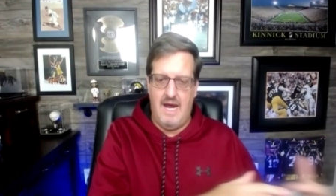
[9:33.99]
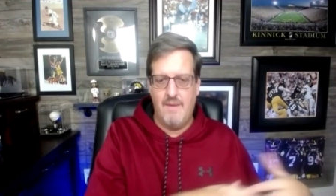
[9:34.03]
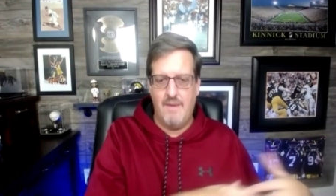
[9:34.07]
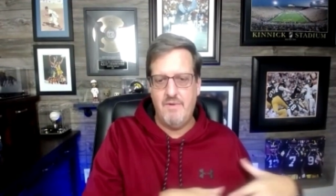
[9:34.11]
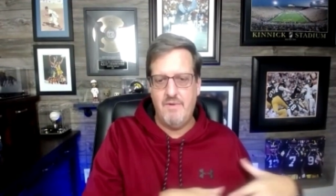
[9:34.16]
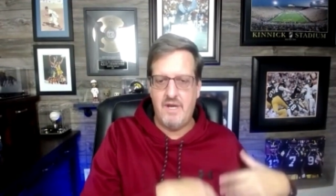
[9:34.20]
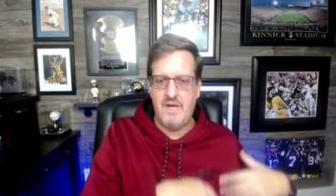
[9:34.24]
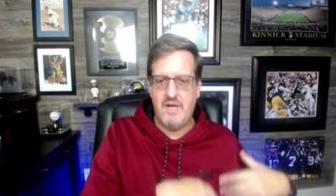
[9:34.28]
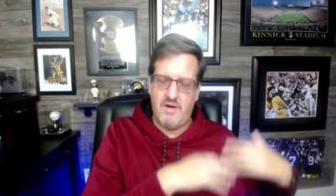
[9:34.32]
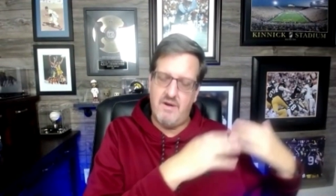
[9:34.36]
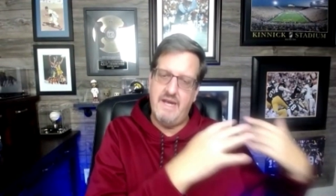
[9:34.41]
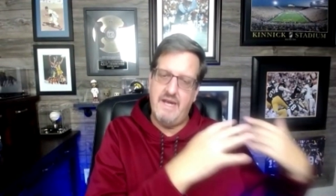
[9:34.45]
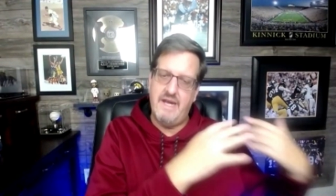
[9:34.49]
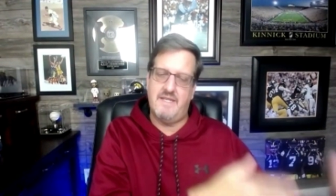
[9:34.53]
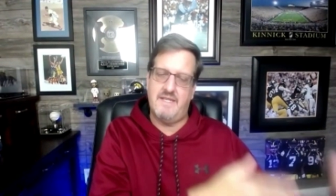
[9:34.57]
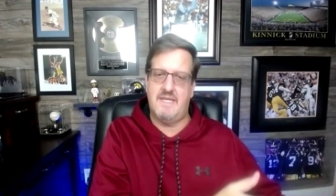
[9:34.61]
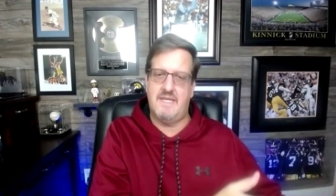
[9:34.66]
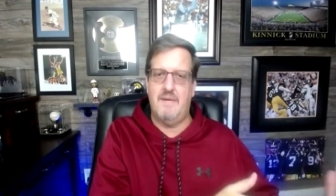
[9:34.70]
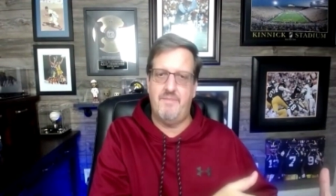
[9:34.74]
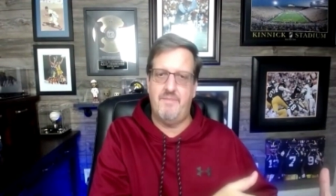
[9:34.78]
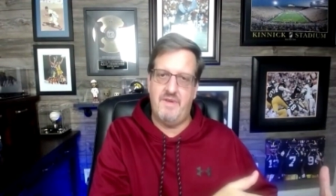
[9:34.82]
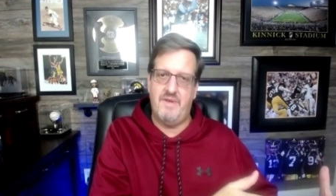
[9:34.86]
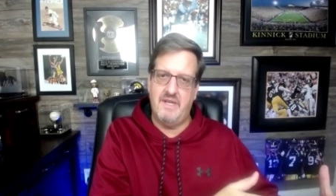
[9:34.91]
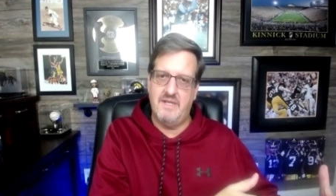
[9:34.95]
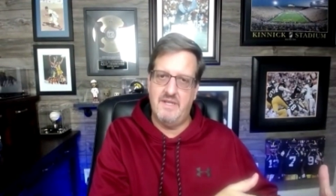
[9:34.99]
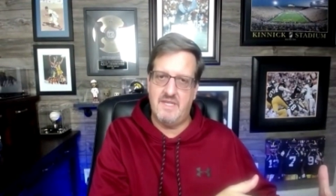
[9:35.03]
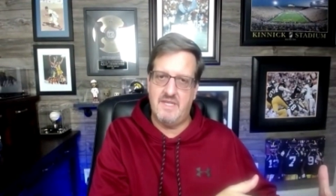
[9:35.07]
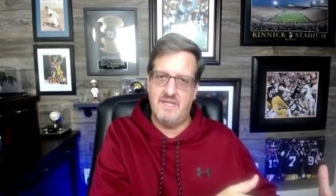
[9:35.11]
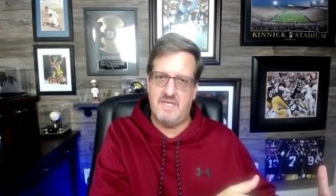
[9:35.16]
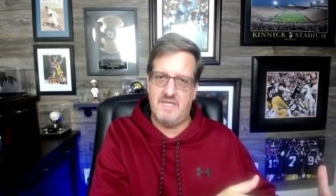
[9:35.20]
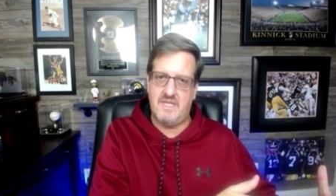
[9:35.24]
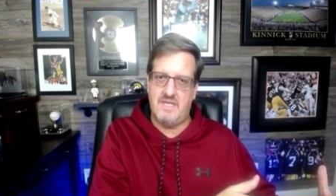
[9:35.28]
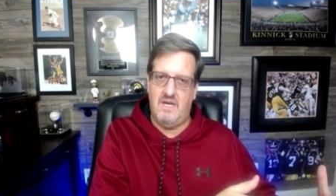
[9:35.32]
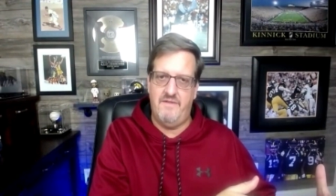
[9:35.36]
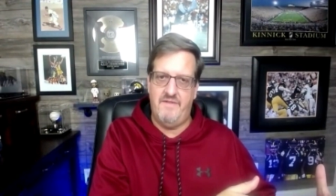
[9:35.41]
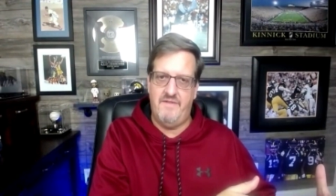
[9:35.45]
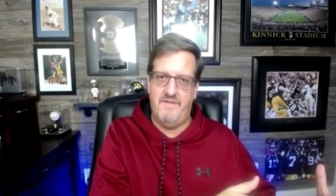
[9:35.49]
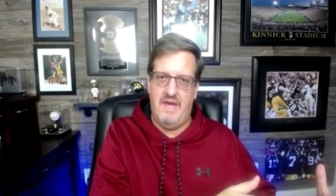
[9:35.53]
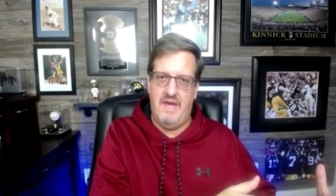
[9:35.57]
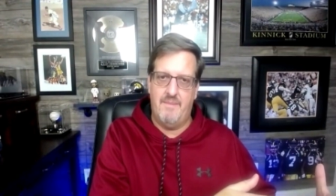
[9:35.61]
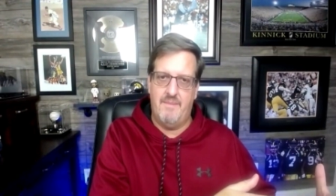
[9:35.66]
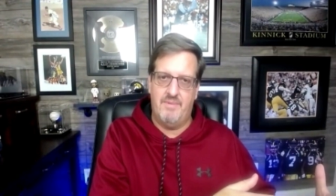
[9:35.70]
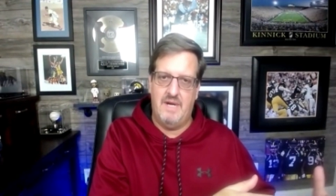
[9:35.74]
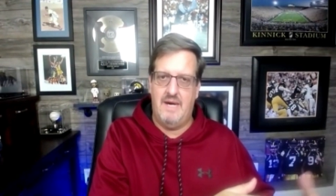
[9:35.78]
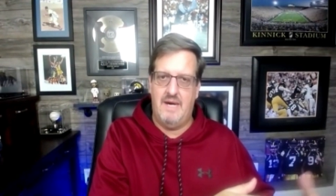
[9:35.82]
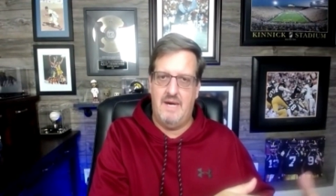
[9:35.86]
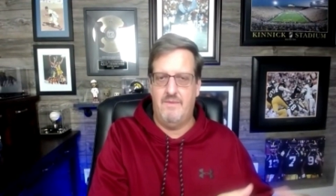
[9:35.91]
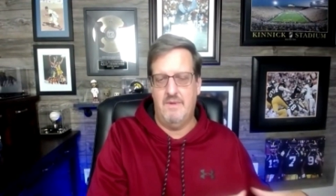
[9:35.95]
I'm going to create something to solve that
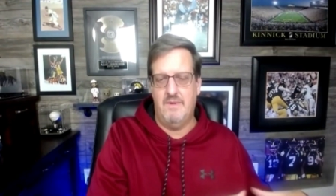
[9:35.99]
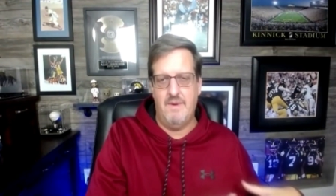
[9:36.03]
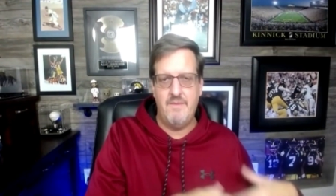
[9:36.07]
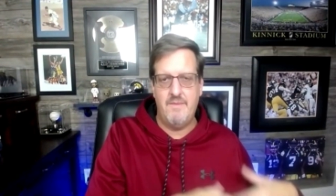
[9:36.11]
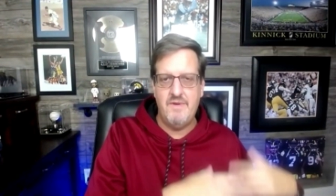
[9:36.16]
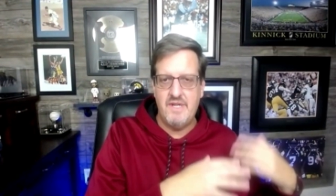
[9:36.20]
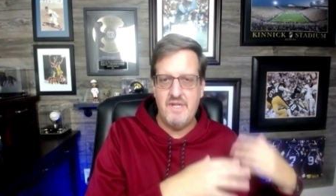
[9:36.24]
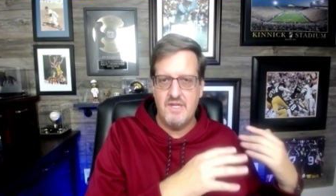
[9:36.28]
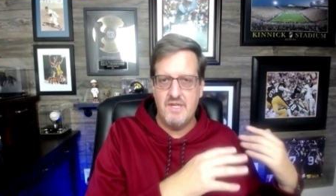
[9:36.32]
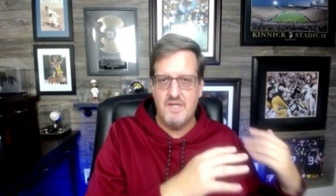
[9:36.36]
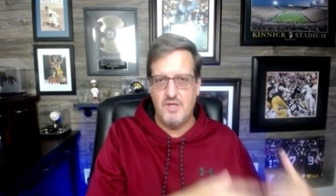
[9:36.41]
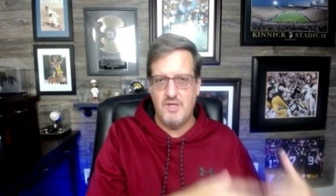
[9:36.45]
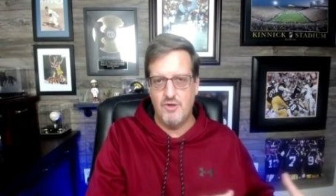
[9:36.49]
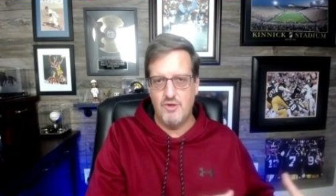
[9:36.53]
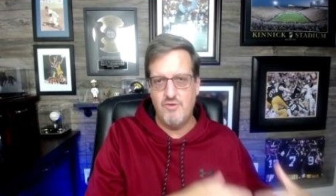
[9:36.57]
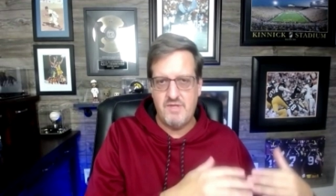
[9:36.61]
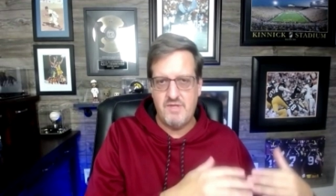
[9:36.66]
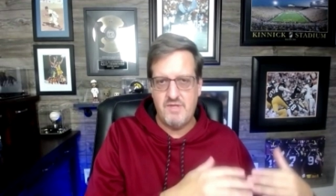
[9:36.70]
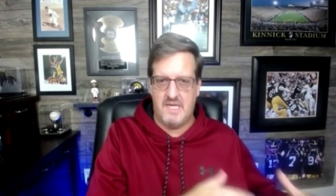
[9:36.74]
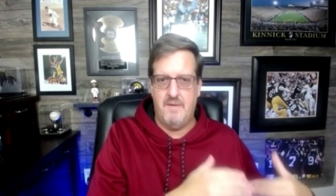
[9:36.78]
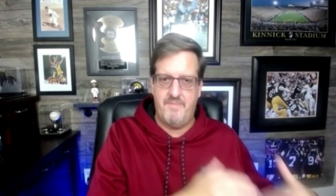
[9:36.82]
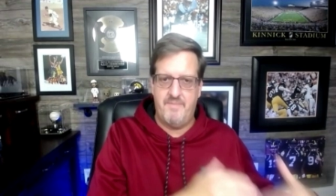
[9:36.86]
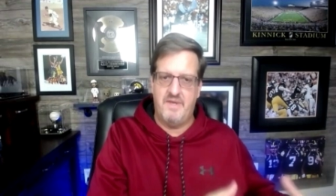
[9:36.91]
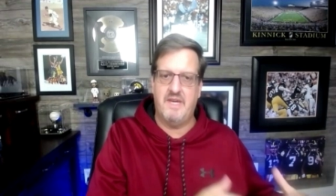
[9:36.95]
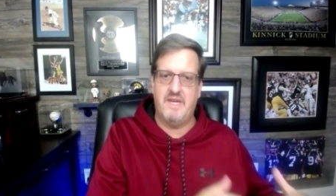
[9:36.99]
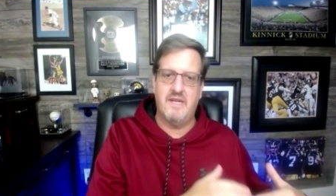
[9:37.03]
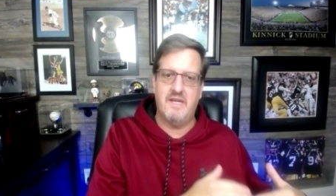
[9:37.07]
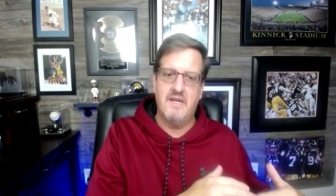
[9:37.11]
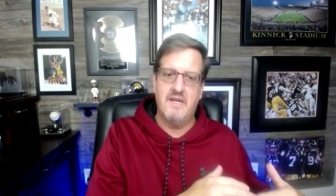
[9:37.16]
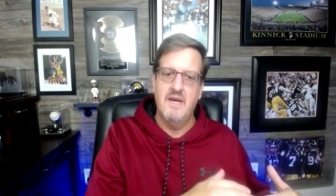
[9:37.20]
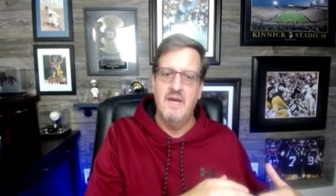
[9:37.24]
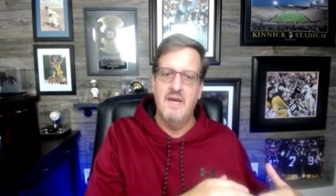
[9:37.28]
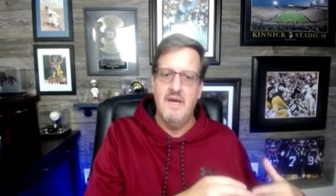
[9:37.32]
problem. I'm going to do something.